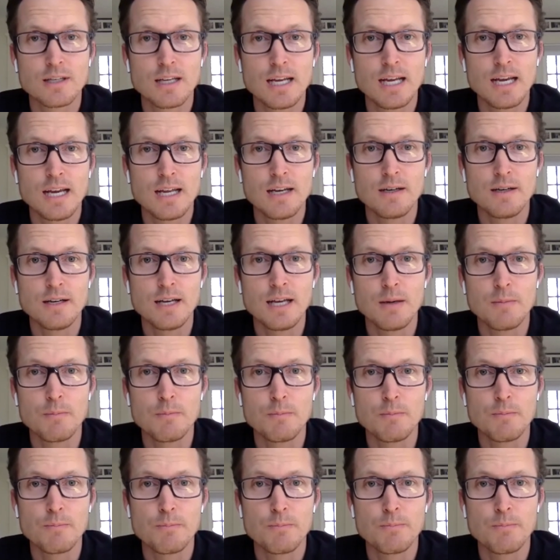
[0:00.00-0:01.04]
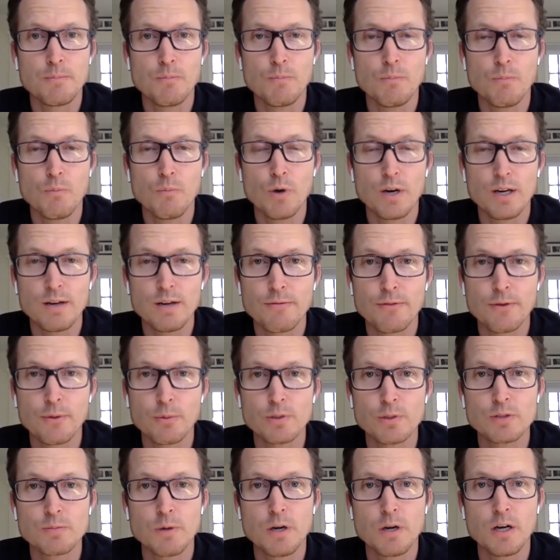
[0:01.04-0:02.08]
And and what if the
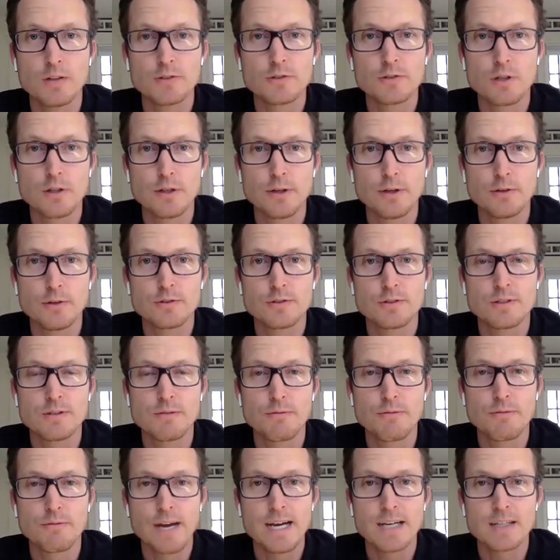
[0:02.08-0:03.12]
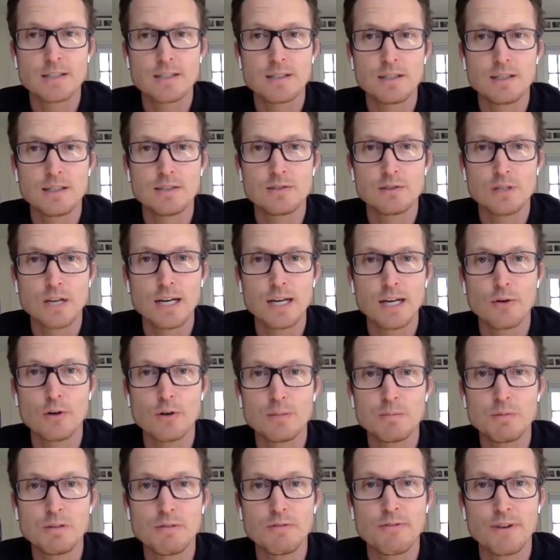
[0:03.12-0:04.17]
response to those, in fact, is not
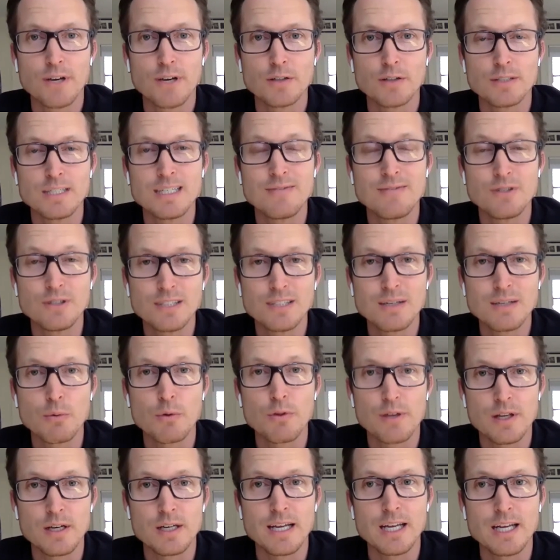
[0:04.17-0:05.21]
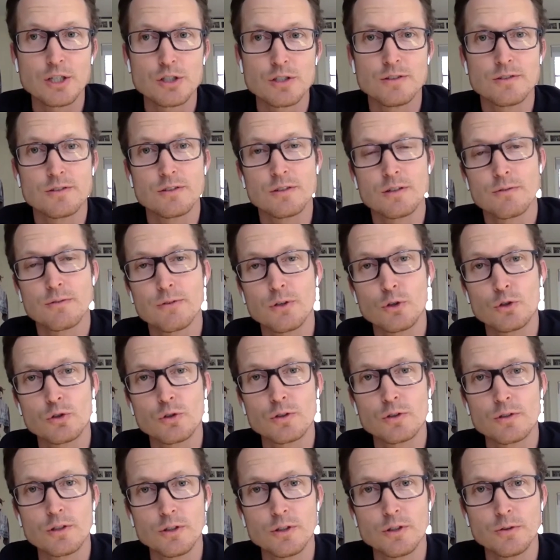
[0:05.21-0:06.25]
going to be felt evenly within nations in the
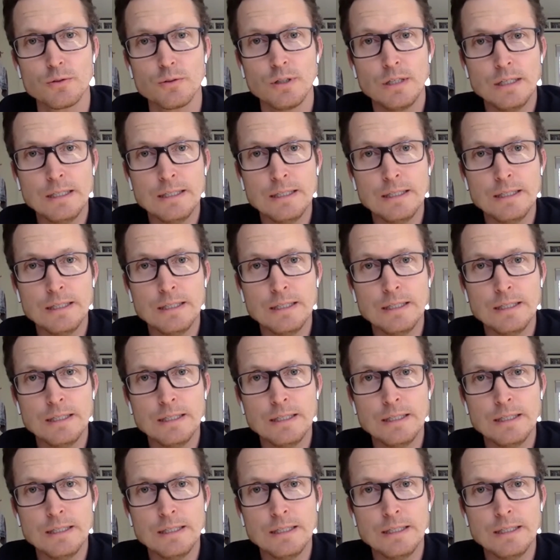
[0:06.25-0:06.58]
future too?